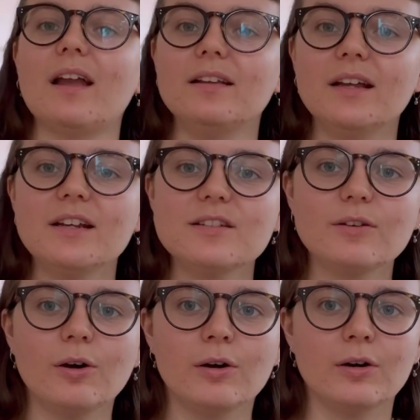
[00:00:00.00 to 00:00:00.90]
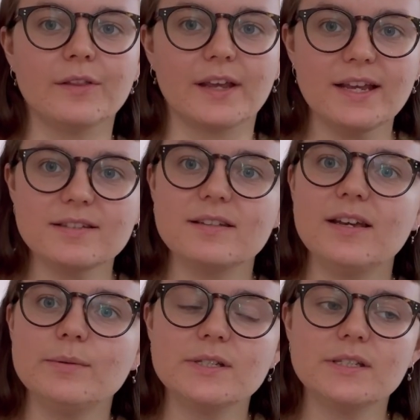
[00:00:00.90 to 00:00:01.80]
And then I saw the kits that
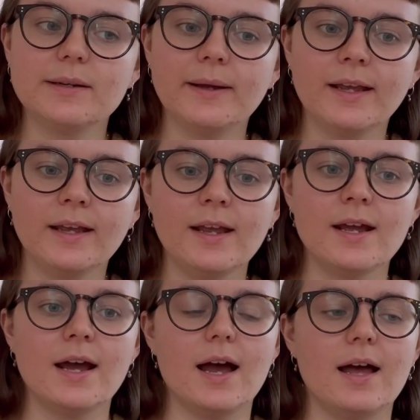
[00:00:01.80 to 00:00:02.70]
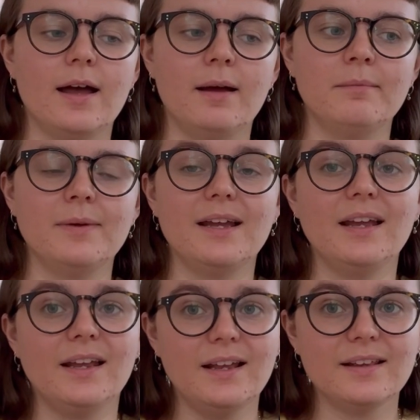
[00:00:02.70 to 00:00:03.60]
he was doing.
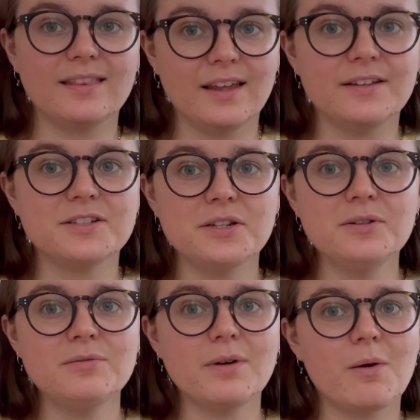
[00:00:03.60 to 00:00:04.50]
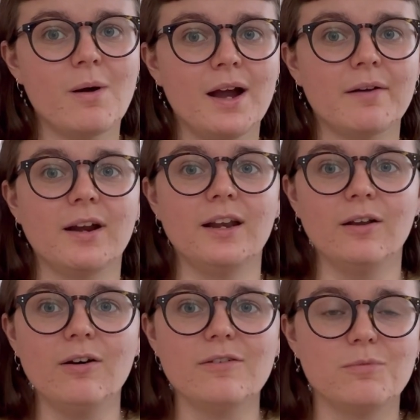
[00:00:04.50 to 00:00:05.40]
They do require a
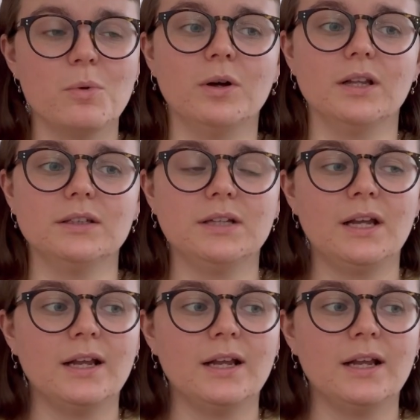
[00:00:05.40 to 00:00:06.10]
lot of wool.